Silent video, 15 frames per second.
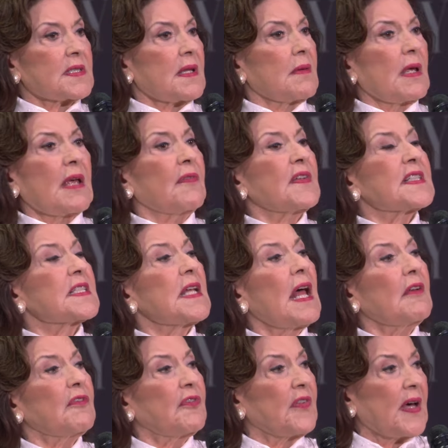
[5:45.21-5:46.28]
If it's
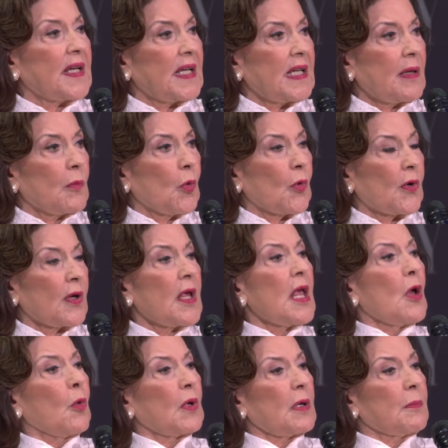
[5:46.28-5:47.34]
not fun anymore,
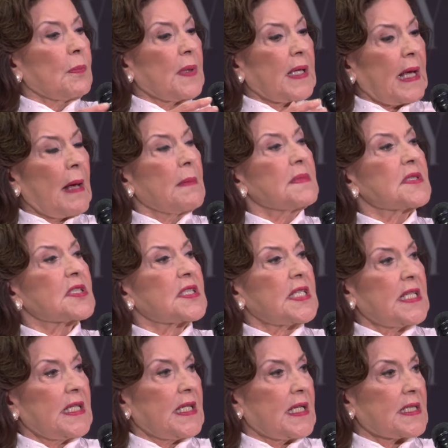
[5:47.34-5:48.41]
when it becomes
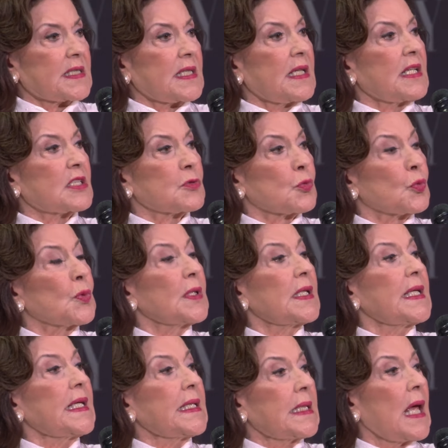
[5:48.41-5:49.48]
tedious and it's
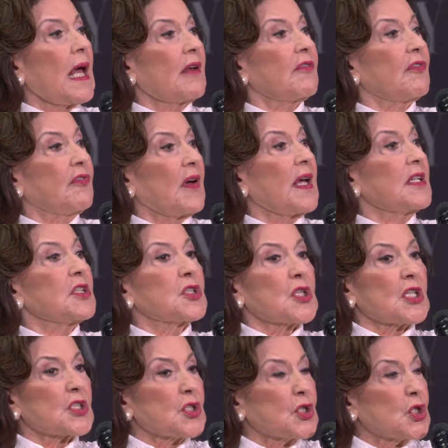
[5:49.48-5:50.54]
really not fun
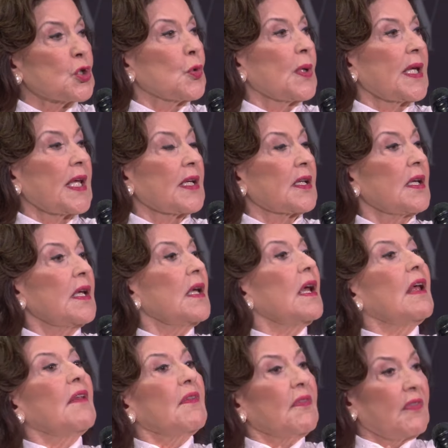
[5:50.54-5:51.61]
just doing it,
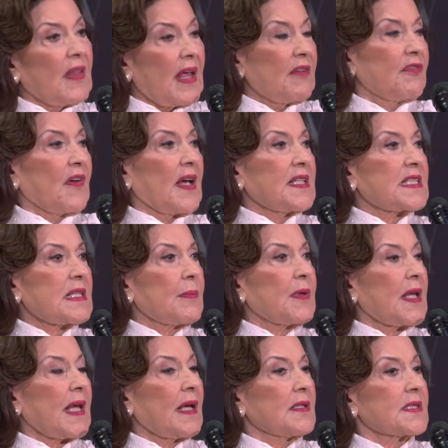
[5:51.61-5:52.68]
then find
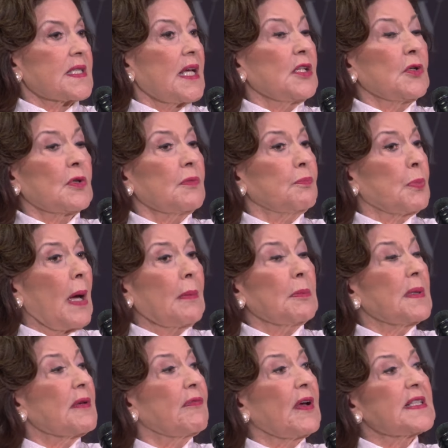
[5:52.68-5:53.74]
something else. And you can
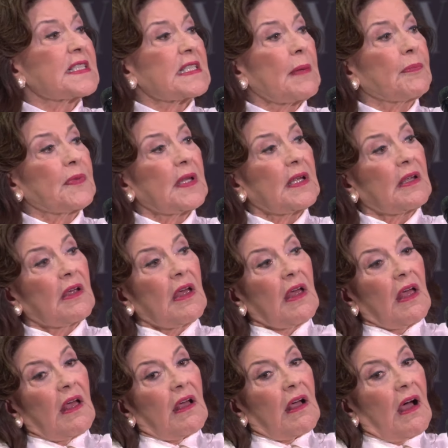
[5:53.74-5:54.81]
probably find something
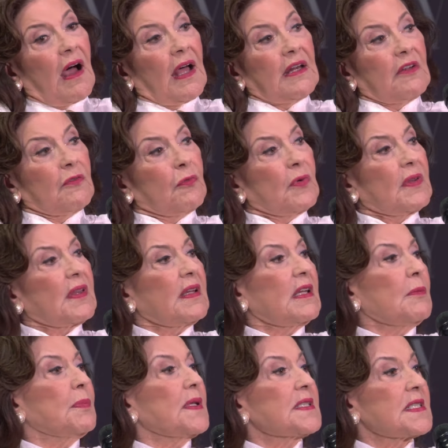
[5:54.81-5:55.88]
kind of within
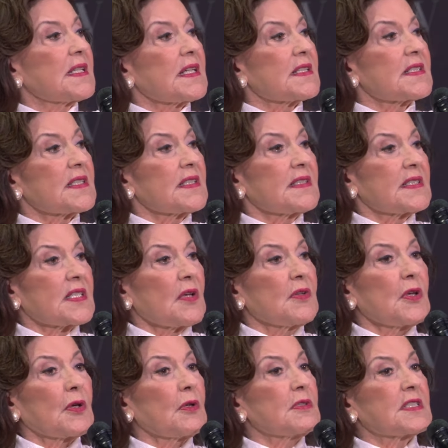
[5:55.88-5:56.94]
the business, so
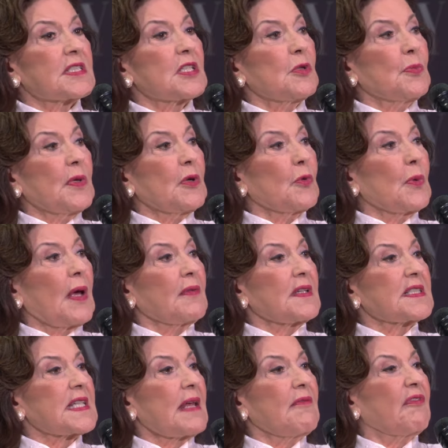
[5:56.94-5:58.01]
you can still be around the
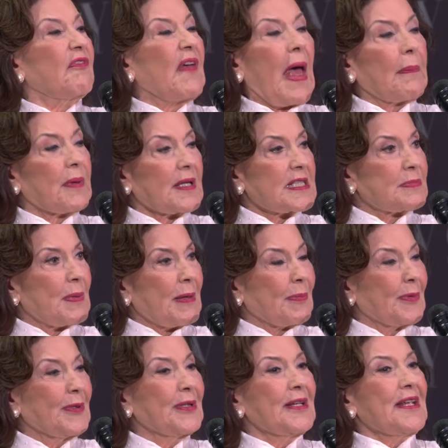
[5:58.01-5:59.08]
same fabulous
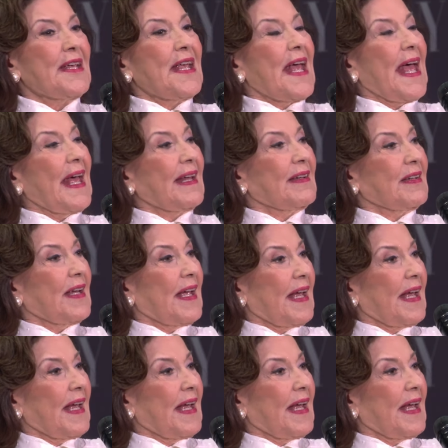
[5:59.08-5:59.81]
people and